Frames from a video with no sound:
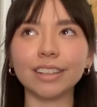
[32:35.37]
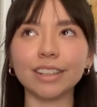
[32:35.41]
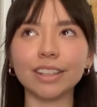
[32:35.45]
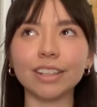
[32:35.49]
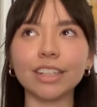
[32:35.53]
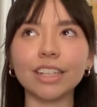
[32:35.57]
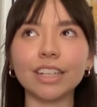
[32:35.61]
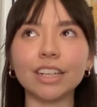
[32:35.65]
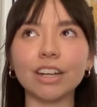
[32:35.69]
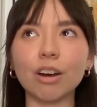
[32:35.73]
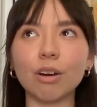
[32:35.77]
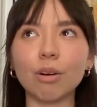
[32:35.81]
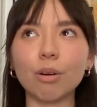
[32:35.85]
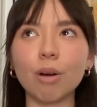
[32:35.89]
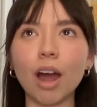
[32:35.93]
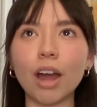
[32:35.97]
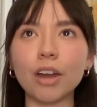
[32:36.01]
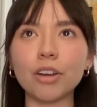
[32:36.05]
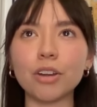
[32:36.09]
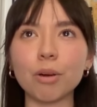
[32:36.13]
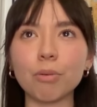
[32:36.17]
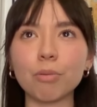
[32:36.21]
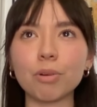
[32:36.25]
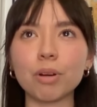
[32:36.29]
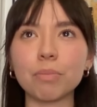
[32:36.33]
I
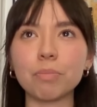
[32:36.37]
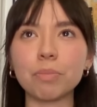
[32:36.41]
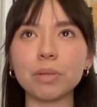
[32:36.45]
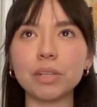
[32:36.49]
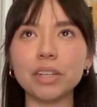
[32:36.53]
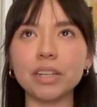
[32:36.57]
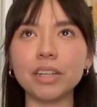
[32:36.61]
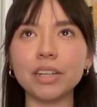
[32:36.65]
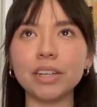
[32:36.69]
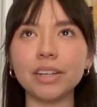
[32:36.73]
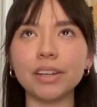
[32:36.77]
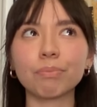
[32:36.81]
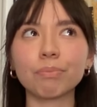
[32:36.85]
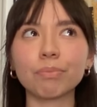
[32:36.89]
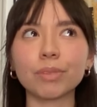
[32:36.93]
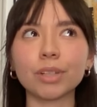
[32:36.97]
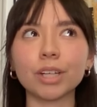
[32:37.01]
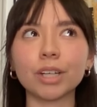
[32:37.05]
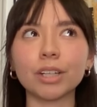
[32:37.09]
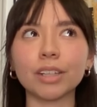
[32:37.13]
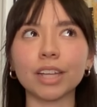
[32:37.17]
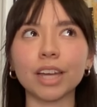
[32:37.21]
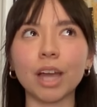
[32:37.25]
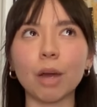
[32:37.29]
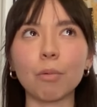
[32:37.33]
don't wanna be
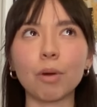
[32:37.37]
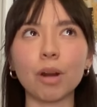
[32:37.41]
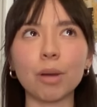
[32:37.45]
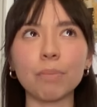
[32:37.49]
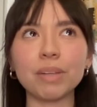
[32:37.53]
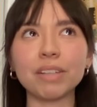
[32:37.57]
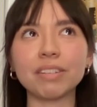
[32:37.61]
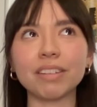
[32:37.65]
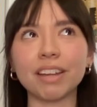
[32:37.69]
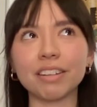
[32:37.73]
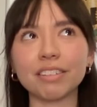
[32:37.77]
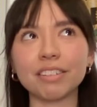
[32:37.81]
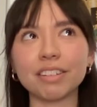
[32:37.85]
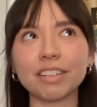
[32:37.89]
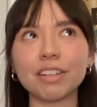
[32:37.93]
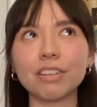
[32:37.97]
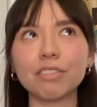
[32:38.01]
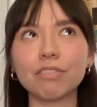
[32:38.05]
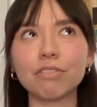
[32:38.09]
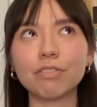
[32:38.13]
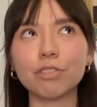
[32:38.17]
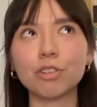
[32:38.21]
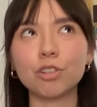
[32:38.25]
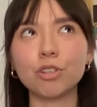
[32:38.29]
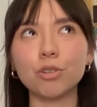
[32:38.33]
I wanna be
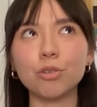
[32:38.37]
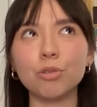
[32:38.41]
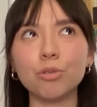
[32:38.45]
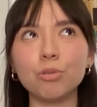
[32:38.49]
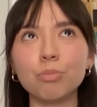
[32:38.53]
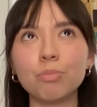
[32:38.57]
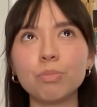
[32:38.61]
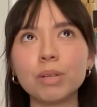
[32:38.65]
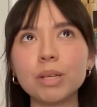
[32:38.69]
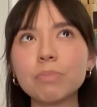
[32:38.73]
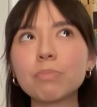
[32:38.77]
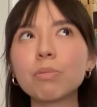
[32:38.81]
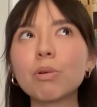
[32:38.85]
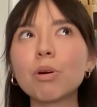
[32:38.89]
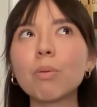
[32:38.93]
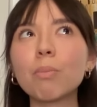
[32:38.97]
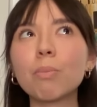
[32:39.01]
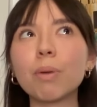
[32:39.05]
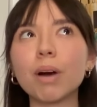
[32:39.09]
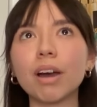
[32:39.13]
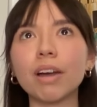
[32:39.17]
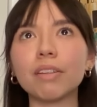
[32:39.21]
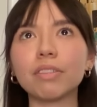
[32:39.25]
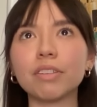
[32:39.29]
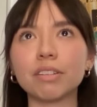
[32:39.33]
sensitive to people,
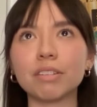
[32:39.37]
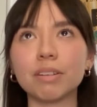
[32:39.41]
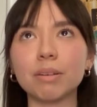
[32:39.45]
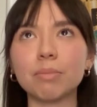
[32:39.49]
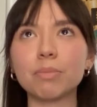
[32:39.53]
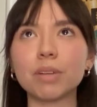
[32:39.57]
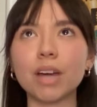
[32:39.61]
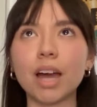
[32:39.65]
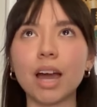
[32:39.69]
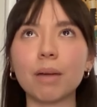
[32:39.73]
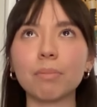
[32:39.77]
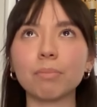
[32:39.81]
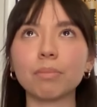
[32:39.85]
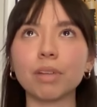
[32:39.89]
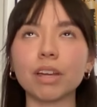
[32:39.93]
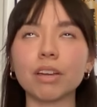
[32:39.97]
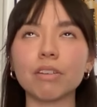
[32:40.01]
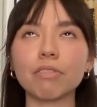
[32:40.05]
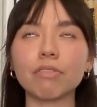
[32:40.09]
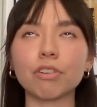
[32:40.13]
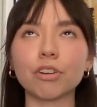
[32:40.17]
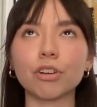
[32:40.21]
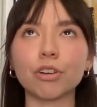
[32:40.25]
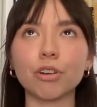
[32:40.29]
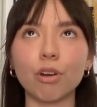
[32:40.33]
but at the same time, like,
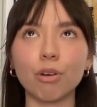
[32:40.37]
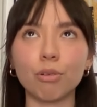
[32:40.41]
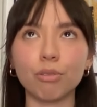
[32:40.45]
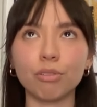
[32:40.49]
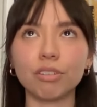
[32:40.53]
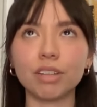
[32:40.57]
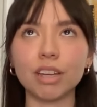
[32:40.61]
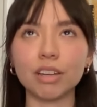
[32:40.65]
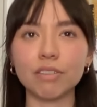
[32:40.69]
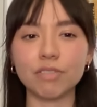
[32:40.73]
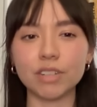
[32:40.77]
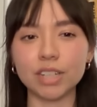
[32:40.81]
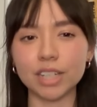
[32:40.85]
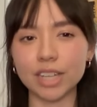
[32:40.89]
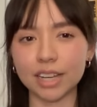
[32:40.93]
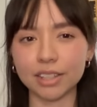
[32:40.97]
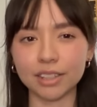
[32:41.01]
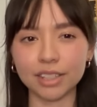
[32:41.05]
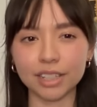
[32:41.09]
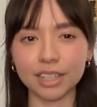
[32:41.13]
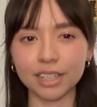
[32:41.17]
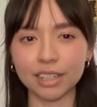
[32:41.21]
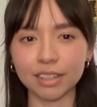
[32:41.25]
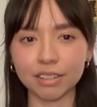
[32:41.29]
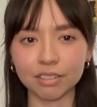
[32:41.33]
for your own safety, I
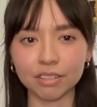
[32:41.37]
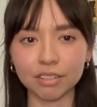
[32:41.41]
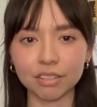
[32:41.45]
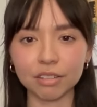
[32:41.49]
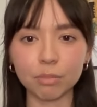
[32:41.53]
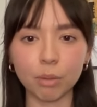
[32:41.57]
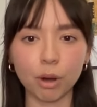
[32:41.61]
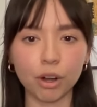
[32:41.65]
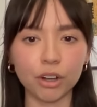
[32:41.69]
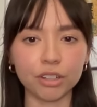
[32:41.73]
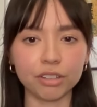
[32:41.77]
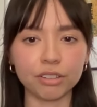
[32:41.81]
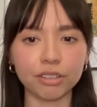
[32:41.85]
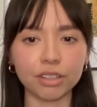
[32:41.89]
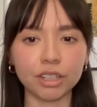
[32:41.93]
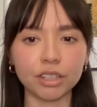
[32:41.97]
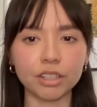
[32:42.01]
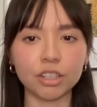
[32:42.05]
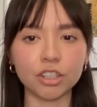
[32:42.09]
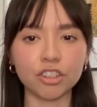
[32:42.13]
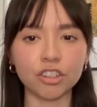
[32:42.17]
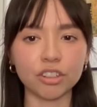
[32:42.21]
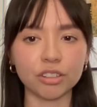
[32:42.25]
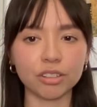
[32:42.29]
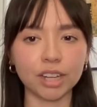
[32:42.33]
think it is the smartest thing
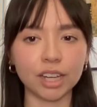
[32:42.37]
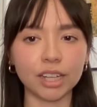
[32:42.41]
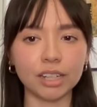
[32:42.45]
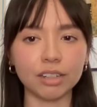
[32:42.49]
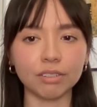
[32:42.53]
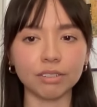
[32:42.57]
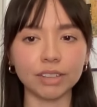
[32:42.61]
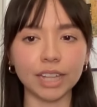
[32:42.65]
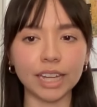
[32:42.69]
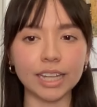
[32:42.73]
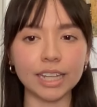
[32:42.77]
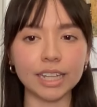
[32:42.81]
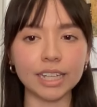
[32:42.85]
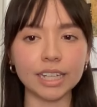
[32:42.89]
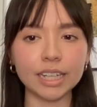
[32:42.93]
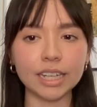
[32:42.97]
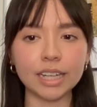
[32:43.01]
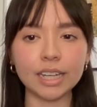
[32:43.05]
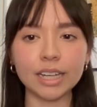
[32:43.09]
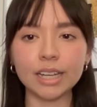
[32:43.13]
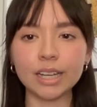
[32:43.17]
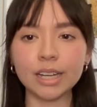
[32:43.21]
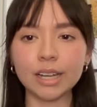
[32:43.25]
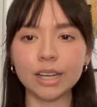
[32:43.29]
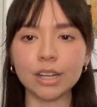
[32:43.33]
to just kind of, like,
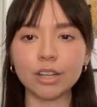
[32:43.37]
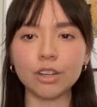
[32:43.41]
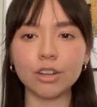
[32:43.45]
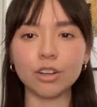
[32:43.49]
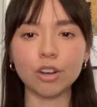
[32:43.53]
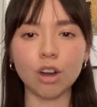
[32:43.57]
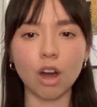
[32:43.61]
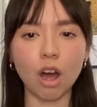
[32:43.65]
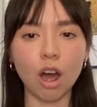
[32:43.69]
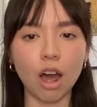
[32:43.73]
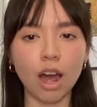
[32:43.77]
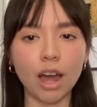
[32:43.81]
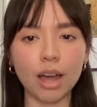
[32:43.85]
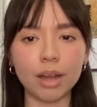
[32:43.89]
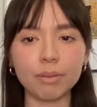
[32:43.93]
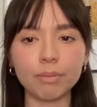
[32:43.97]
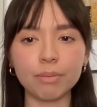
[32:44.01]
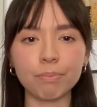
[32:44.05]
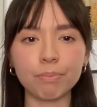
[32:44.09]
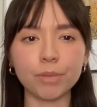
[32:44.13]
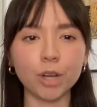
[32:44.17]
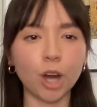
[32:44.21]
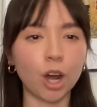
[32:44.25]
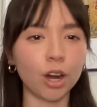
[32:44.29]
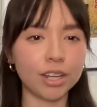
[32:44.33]
not
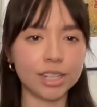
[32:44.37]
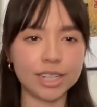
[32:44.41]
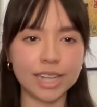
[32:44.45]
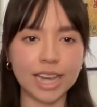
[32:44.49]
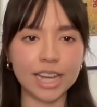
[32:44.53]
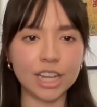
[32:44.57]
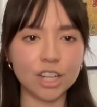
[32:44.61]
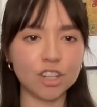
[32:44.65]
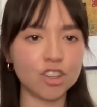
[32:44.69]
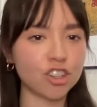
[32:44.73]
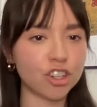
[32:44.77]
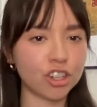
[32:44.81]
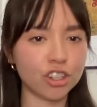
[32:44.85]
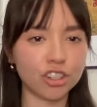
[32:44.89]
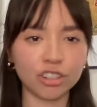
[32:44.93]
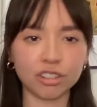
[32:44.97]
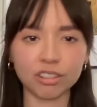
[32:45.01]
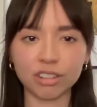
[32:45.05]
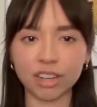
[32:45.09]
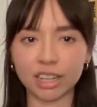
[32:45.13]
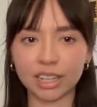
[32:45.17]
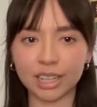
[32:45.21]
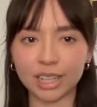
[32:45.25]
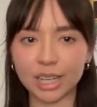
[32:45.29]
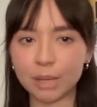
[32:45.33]
engage and
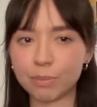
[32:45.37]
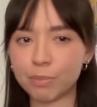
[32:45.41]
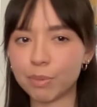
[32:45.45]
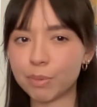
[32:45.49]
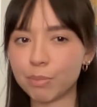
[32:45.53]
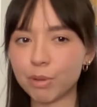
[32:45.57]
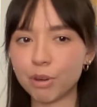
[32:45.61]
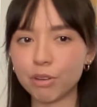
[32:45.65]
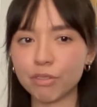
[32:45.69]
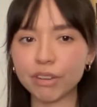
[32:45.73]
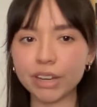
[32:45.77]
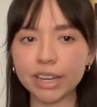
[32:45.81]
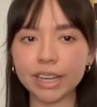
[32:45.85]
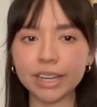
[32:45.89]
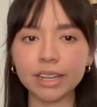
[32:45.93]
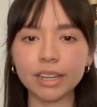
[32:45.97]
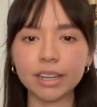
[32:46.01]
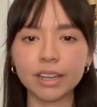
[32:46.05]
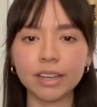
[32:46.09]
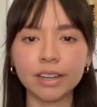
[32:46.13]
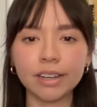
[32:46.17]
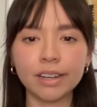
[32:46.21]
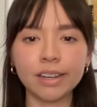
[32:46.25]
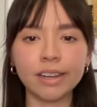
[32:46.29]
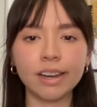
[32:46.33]
just kinda keep it moving.
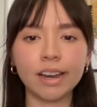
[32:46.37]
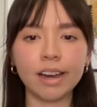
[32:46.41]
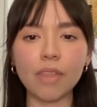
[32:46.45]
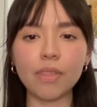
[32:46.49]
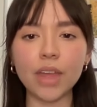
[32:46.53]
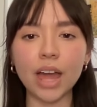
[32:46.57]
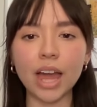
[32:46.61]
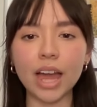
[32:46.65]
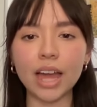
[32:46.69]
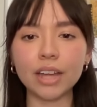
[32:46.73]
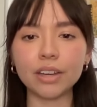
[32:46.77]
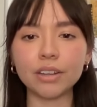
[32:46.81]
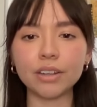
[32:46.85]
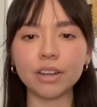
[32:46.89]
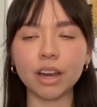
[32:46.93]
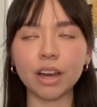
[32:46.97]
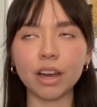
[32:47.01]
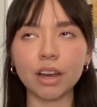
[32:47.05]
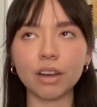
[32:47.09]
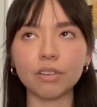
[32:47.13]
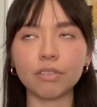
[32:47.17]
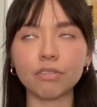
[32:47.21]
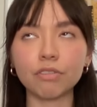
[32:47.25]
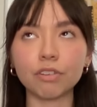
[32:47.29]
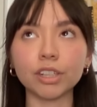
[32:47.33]
And then
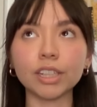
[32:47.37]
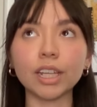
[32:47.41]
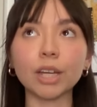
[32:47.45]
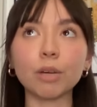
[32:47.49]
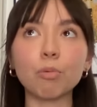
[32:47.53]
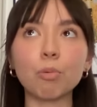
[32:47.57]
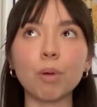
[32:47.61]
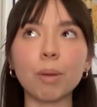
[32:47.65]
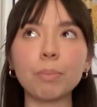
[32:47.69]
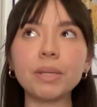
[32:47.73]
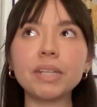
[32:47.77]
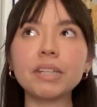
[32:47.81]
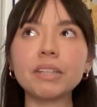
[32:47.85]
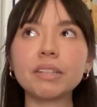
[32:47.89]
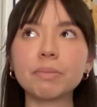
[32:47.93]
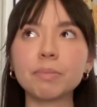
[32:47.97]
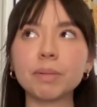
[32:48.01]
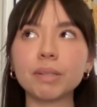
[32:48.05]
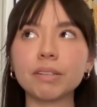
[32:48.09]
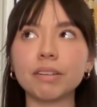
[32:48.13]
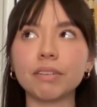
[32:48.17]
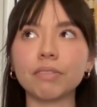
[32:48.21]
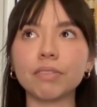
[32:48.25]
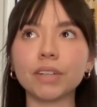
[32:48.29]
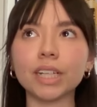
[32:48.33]
for, like, women
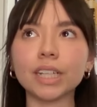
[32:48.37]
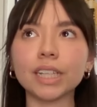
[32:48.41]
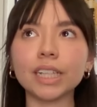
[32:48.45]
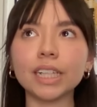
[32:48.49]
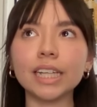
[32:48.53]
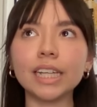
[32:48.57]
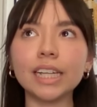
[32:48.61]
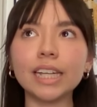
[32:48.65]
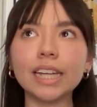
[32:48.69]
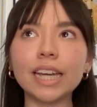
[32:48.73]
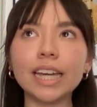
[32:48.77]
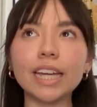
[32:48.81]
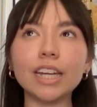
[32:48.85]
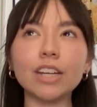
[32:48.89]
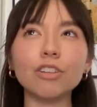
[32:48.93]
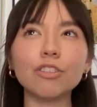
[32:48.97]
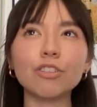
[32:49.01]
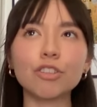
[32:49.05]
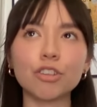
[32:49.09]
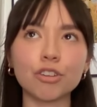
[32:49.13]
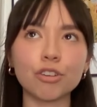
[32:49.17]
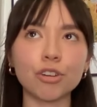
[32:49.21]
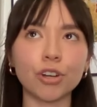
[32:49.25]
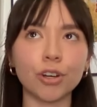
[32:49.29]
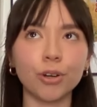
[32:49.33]
specifically, it
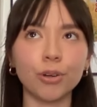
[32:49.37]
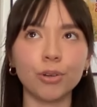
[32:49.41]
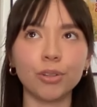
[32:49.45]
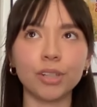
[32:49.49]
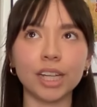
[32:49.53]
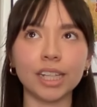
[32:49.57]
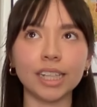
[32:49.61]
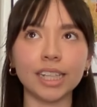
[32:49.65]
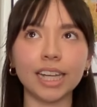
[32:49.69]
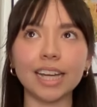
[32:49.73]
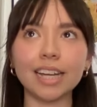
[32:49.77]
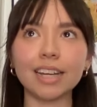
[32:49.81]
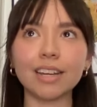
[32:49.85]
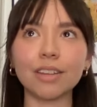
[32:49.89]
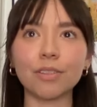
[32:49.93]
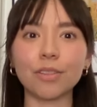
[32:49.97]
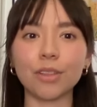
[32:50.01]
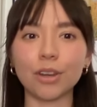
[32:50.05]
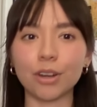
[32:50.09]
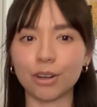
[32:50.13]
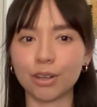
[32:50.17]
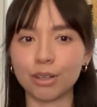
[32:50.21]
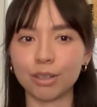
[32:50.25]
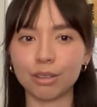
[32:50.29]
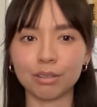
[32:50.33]
is true that, like,
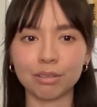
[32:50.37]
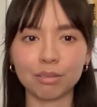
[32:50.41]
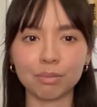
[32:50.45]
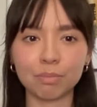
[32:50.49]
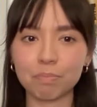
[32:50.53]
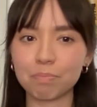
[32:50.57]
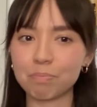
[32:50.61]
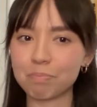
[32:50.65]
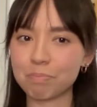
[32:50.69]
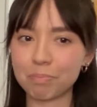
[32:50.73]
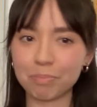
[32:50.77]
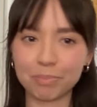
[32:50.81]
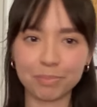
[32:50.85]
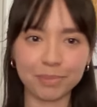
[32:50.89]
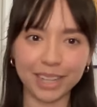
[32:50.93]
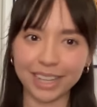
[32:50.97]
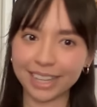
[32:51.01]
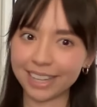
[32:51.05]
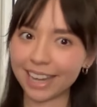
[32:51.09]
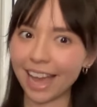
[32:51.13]
there is, like,